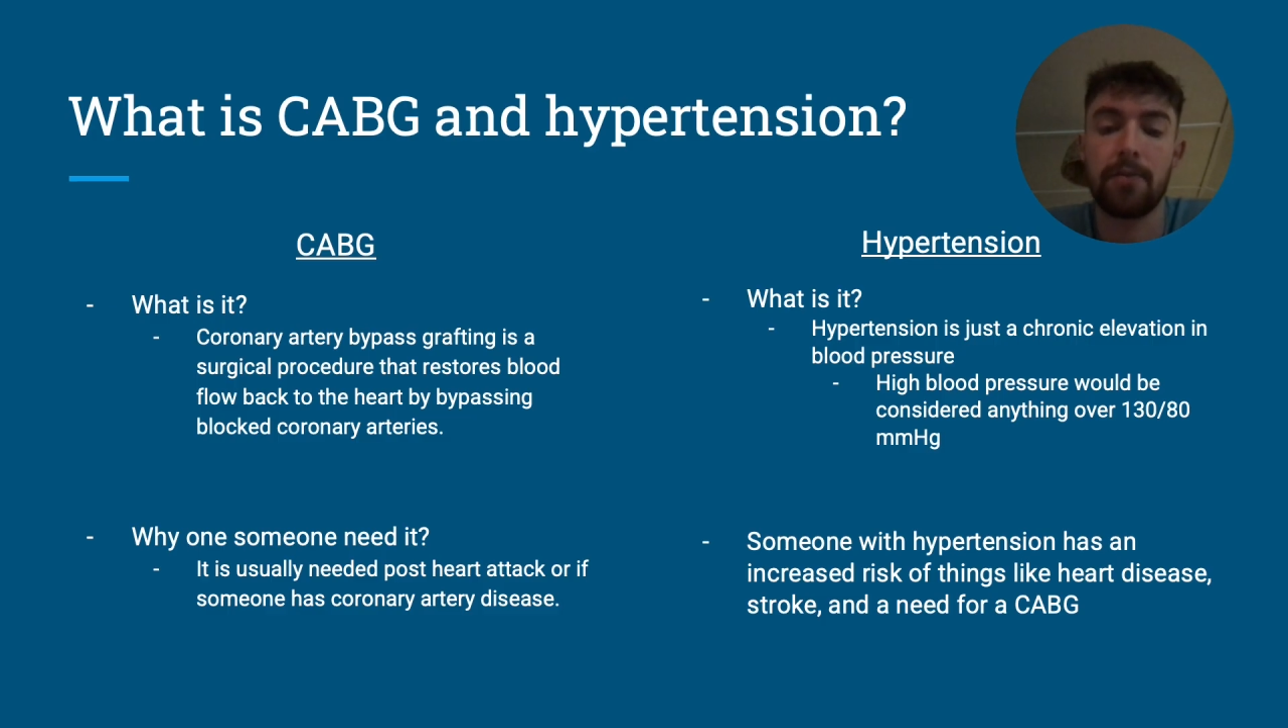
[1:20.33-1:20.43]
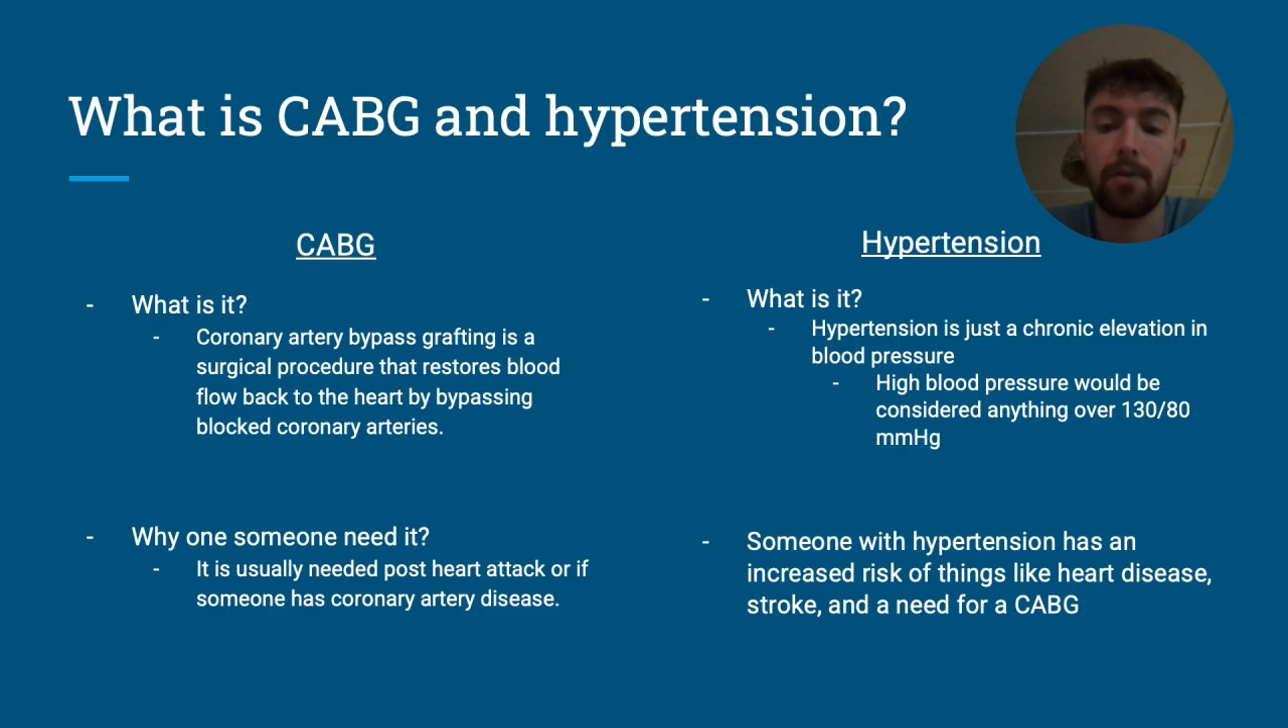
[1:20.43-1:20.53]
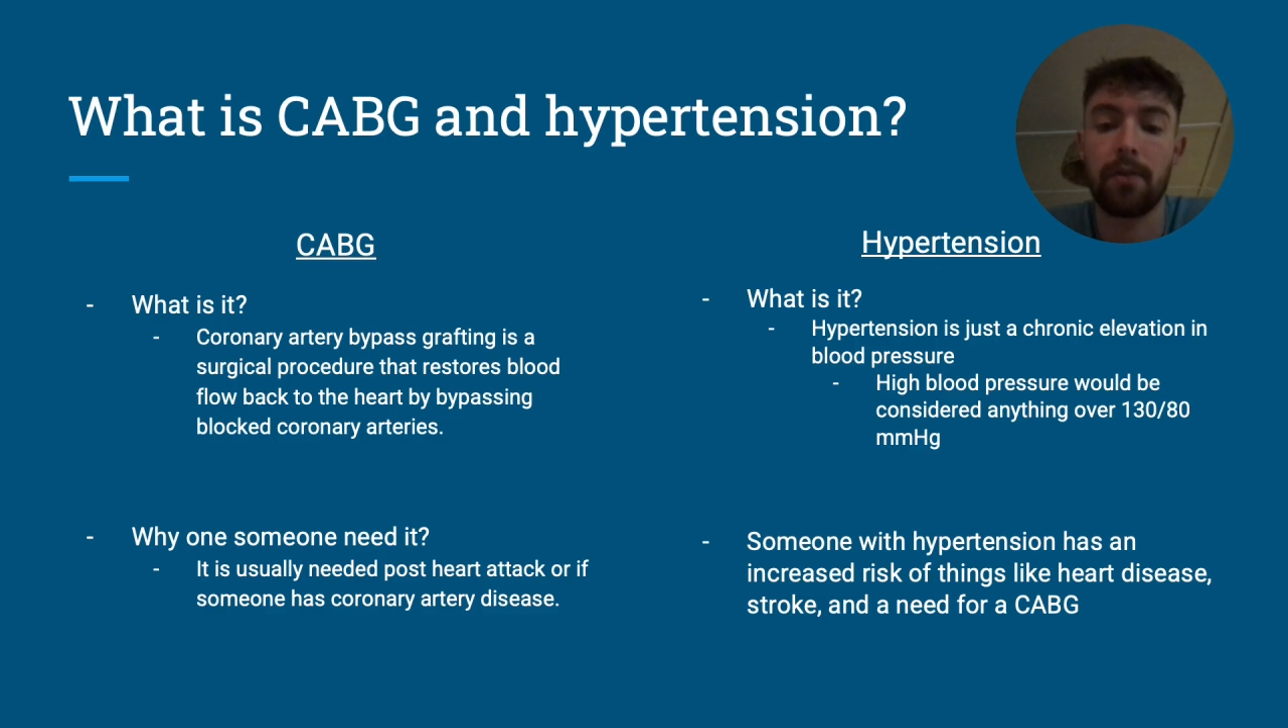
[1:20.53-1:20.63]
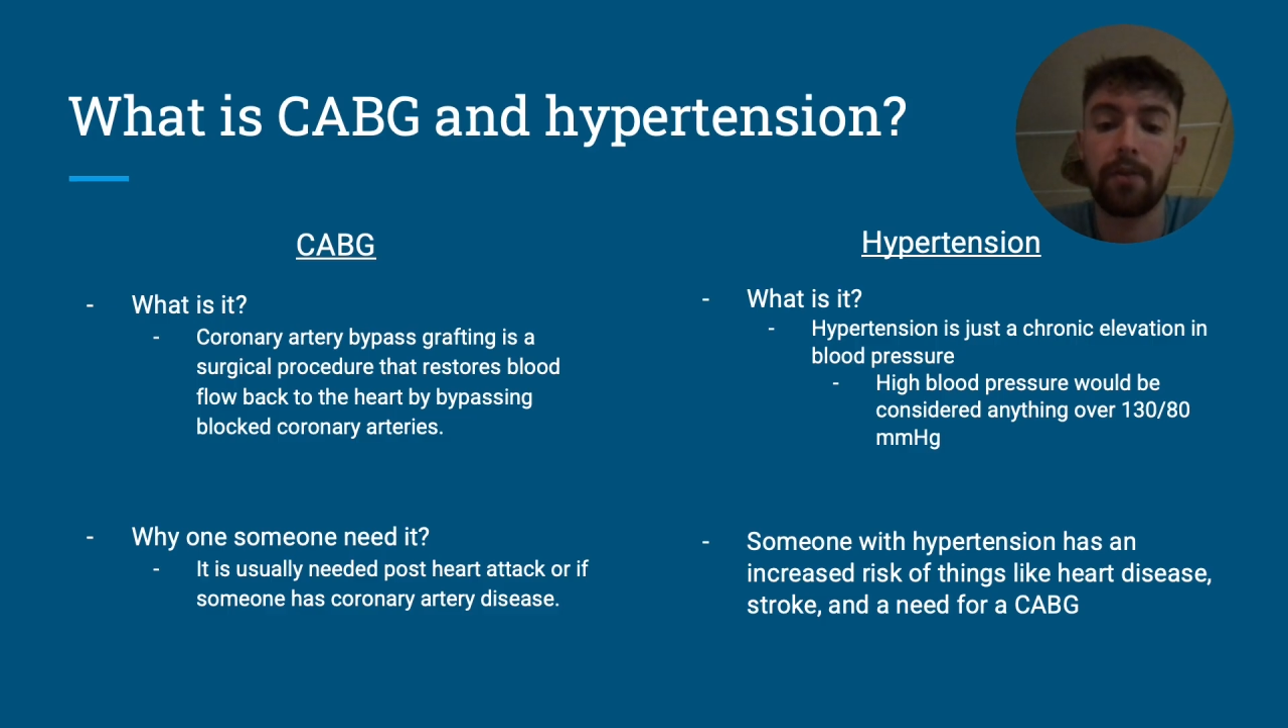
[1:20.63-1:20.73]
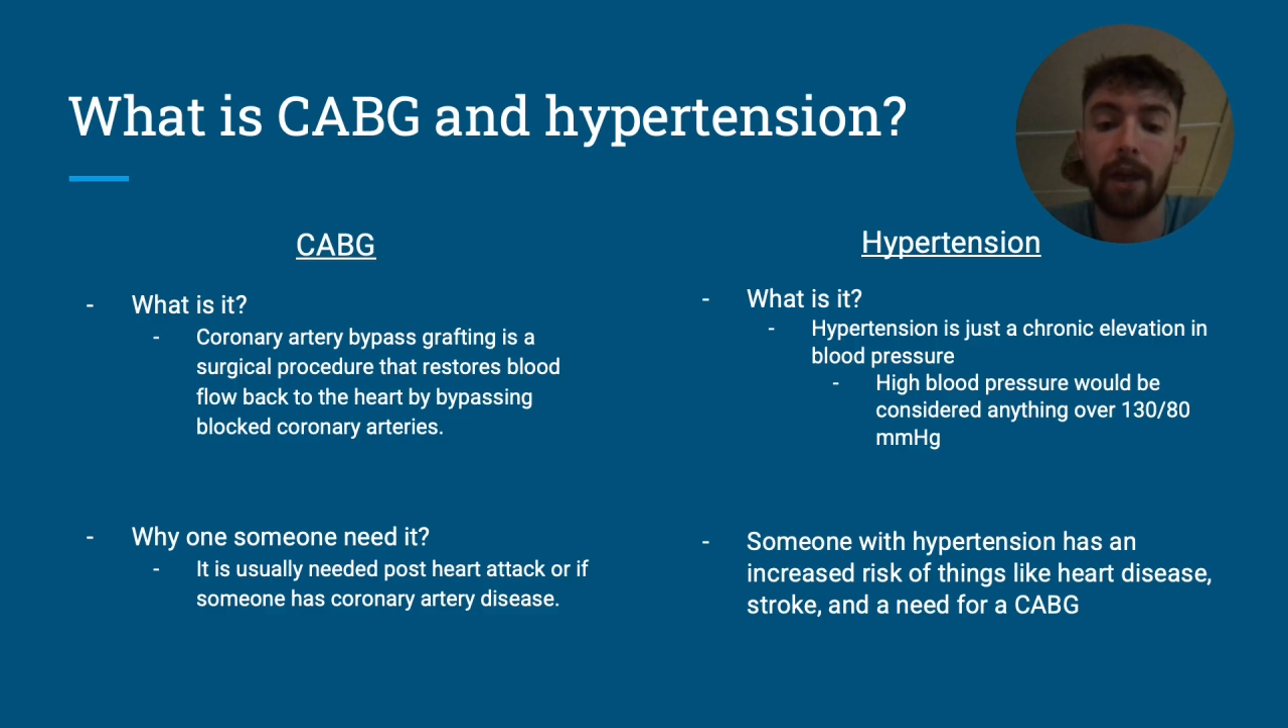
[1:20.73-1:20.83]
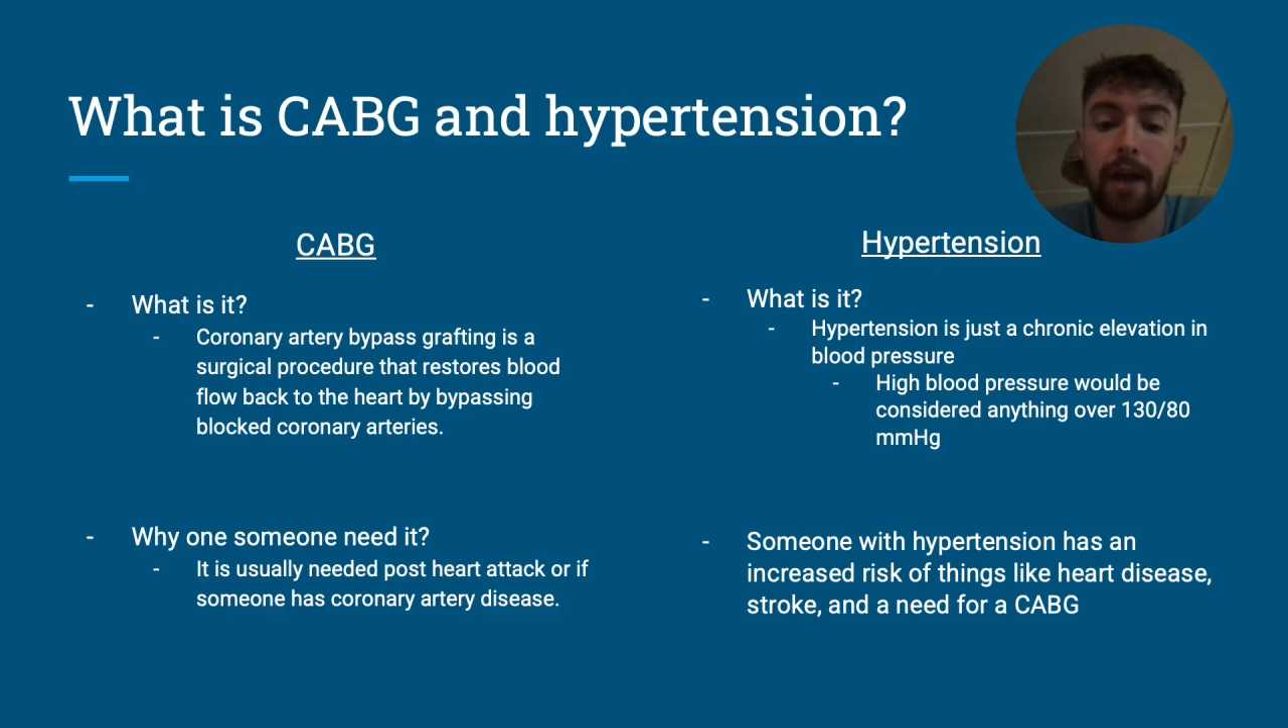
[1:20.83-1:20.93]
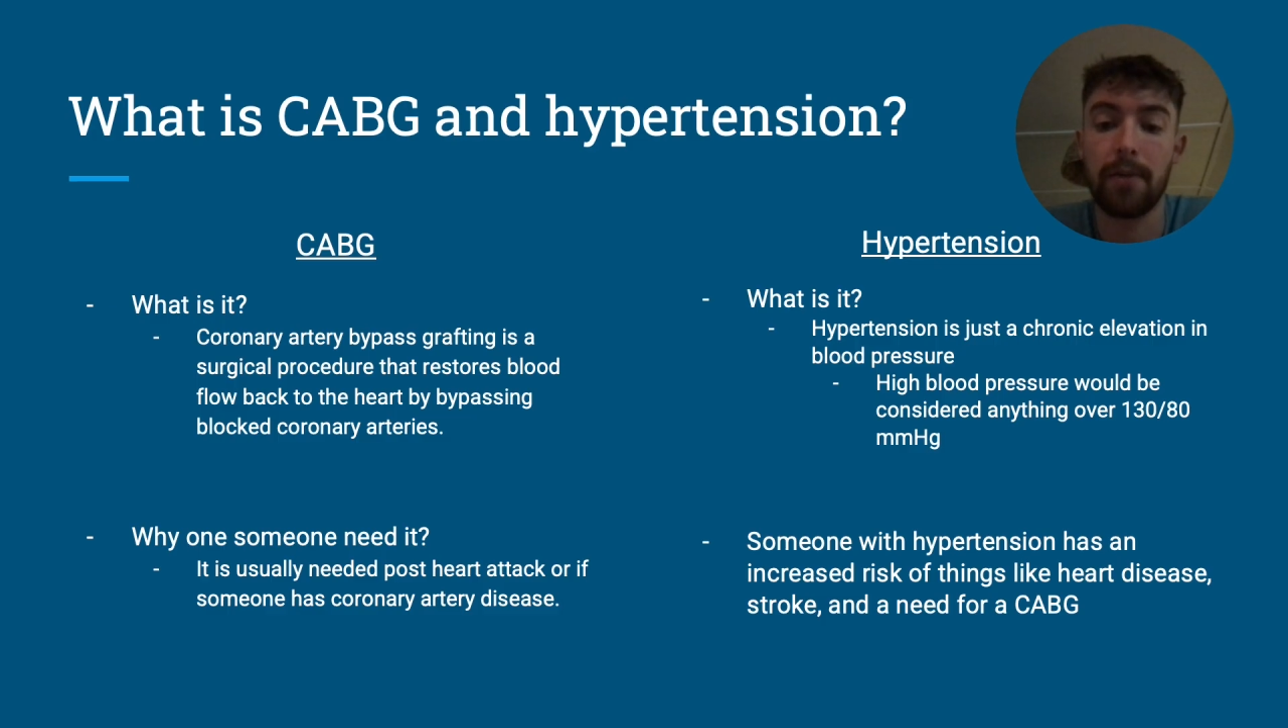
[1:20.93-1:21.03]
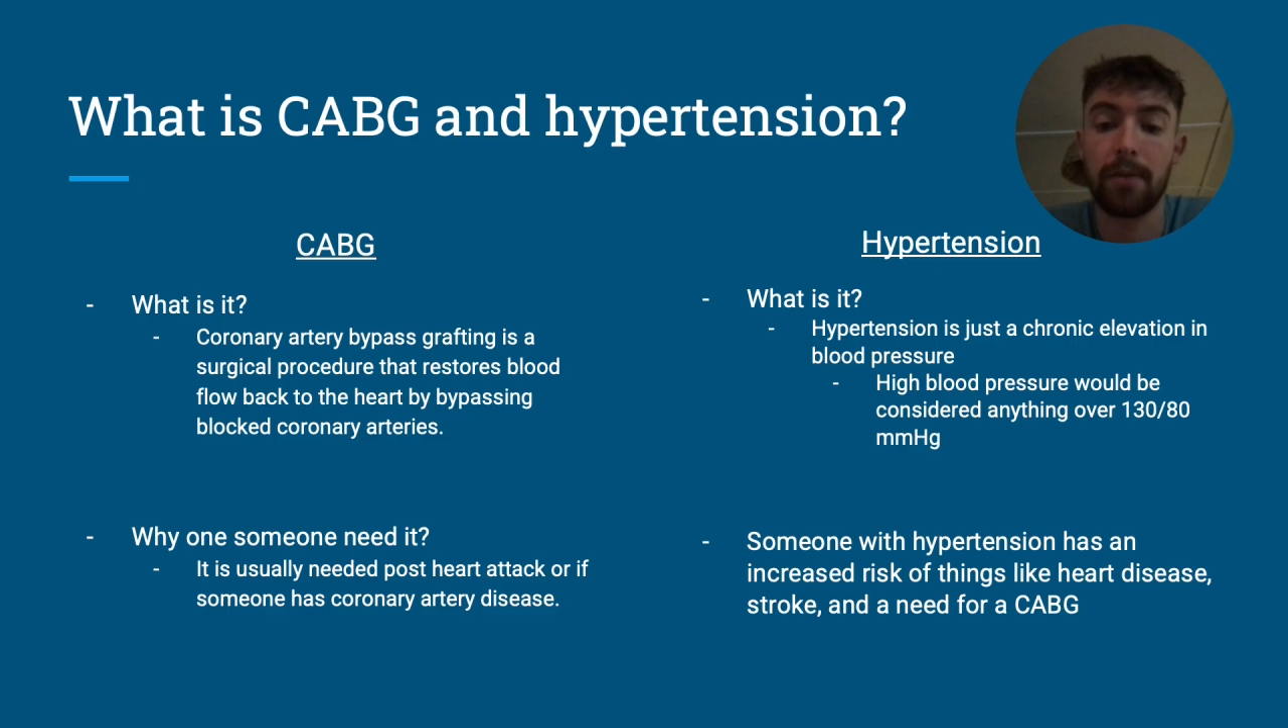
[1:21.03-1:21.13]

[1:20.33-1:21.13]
word for high